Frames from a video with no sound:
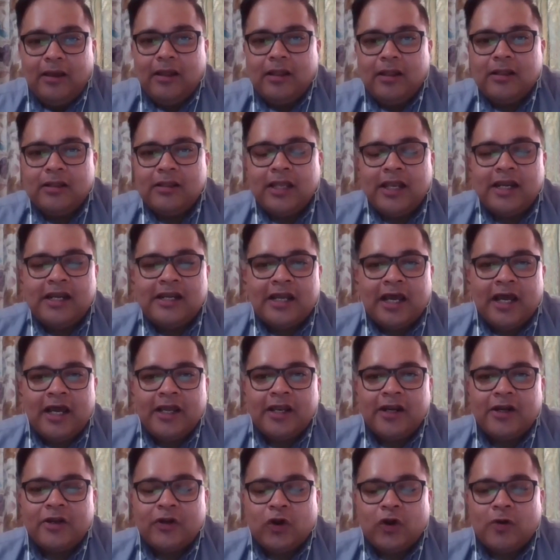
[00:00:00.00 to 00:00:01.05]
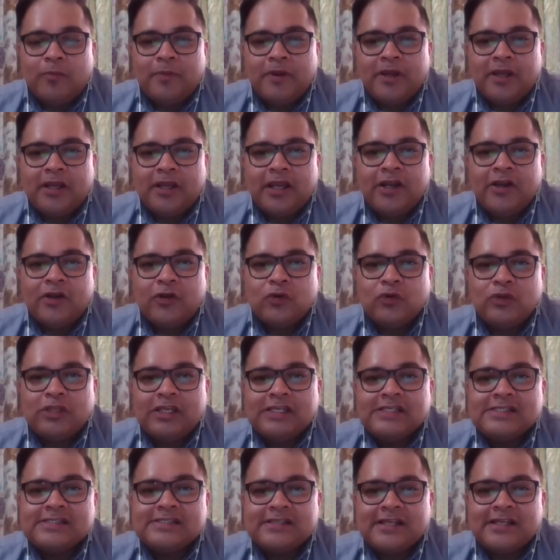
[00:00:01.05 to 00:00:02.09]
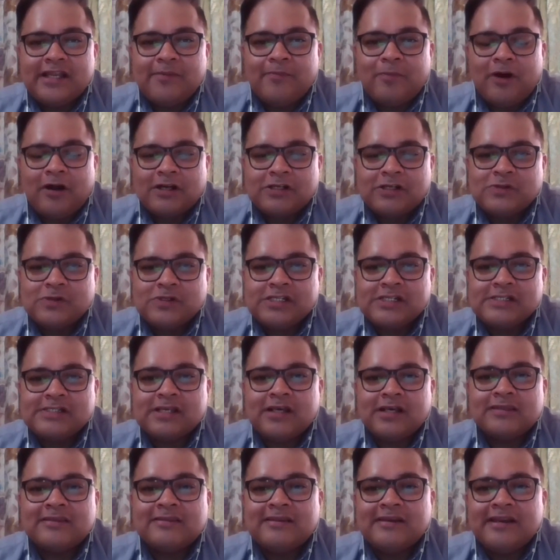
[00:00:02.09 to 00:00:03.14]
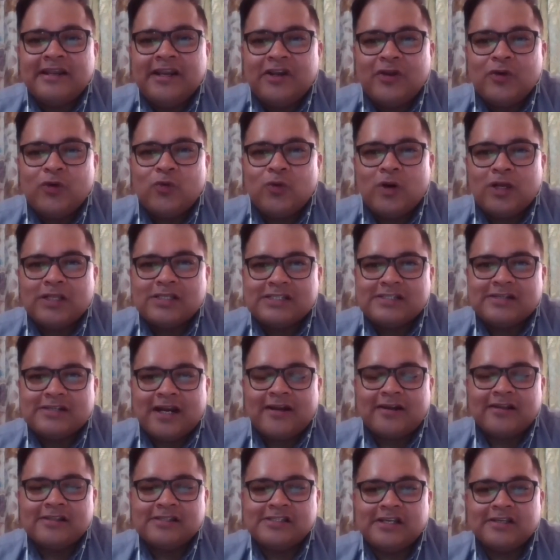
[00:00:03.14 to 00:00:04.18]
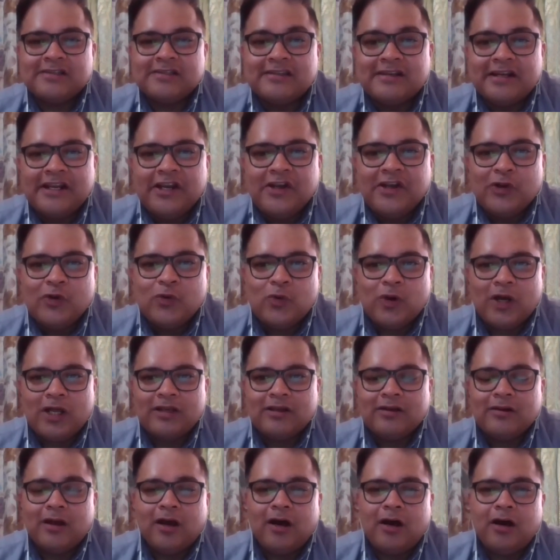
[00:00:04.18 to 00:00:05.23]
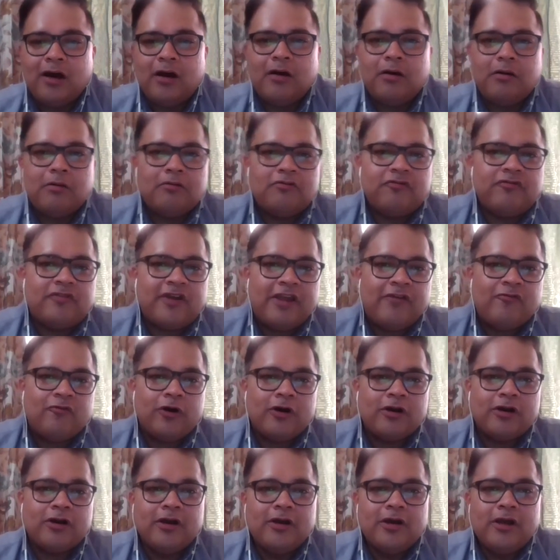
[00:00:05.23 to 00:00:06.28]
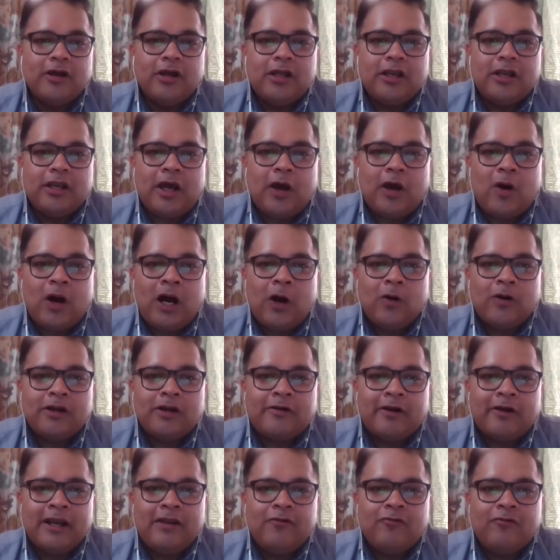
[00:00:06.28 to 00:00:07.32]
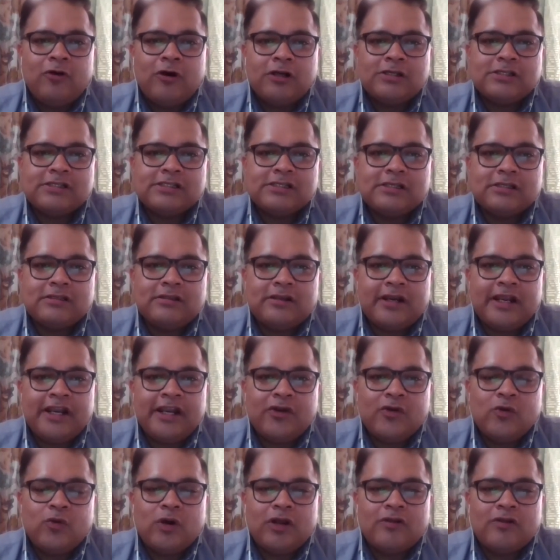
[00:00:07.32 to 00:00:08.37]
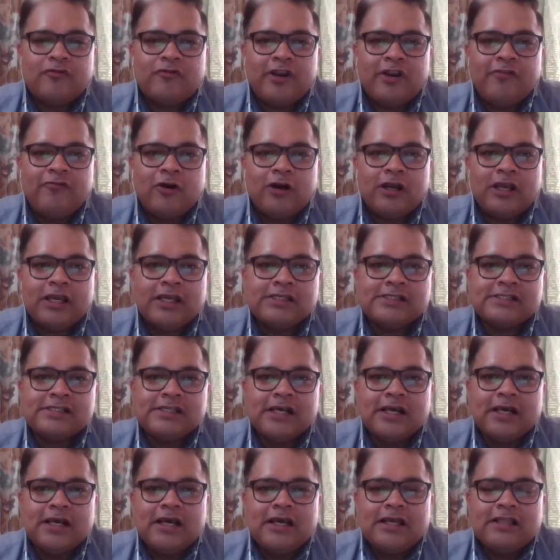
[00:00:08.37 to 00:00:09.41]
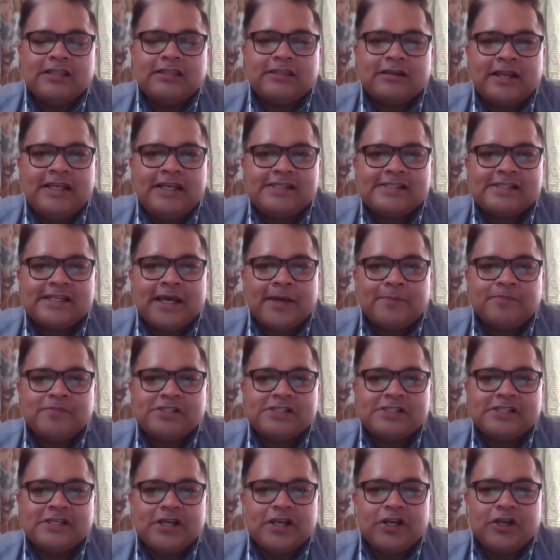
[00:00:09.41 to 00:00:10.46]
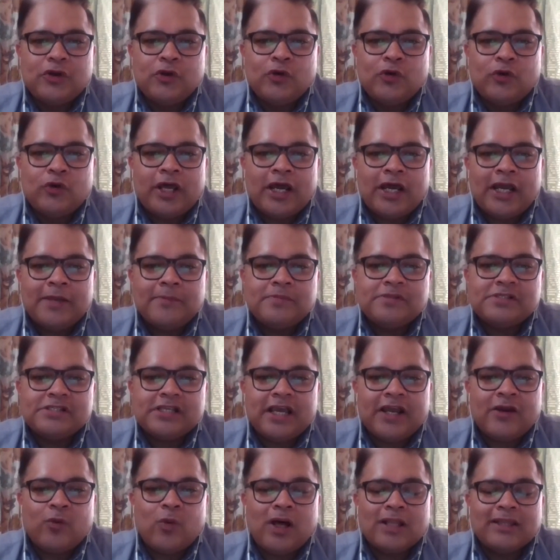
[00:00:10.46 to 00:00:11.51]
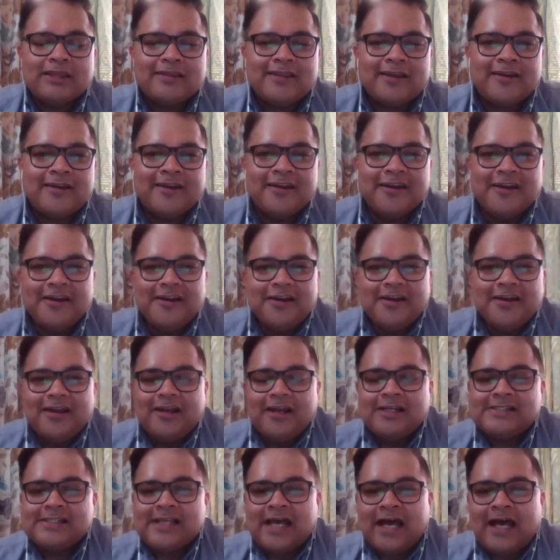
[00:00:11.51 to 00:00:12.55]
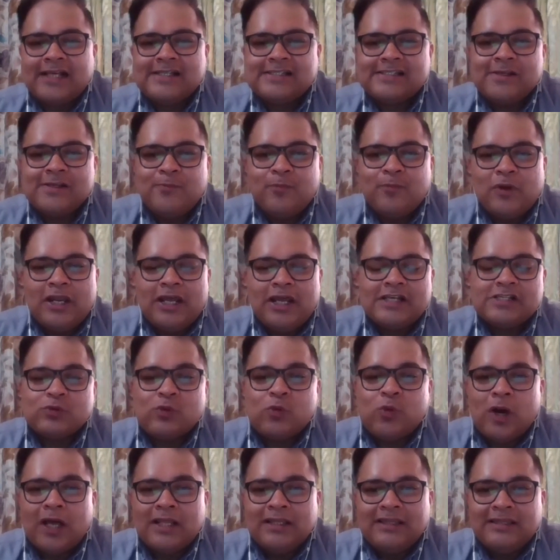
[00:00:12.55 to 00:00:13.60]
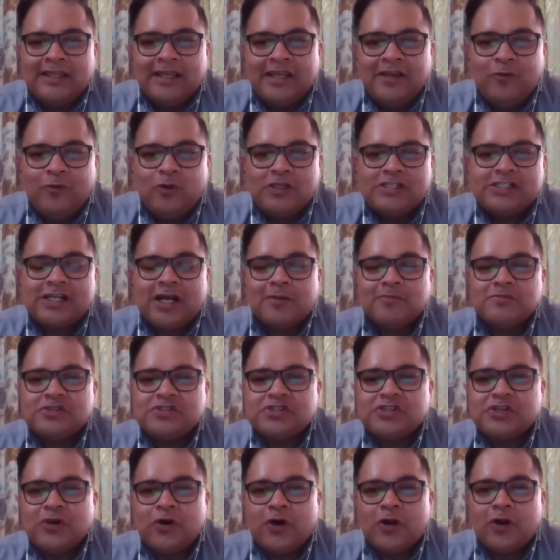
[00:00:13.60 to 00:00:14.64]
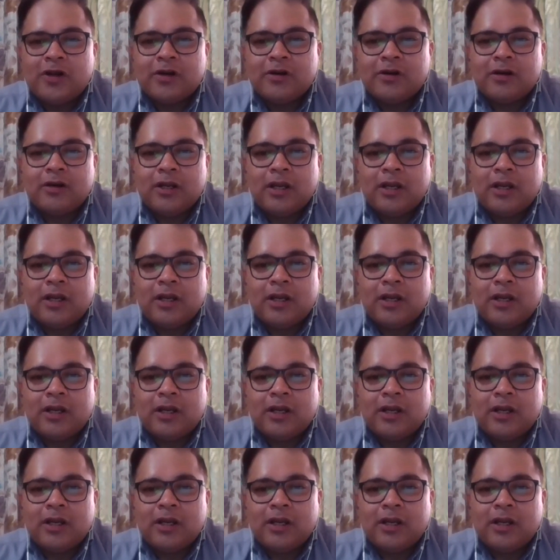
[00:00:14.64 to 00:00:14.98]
the entire topic into these three parts, which is a 3-2-1 strategy, a 3-2-1 framework. Now, how it really works, 3-2-1 framework is 3 steps, 2 types, and one thing. It's as simple as one thing which comes to your